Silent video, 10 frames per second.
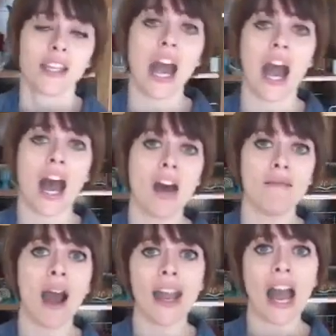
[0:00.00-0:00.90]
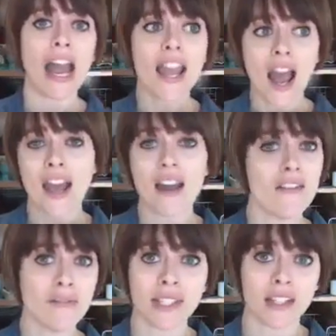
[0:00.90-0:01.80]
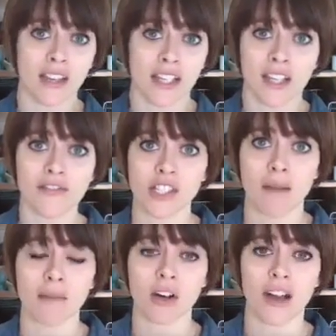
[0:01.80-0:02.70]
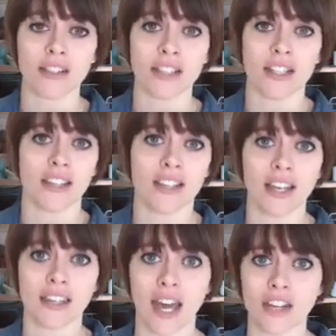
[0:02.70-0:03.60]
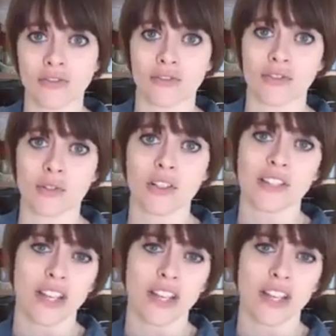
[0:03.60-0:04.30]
Yeah, I haven't been lucky enough to come across anything like that at thrift stores.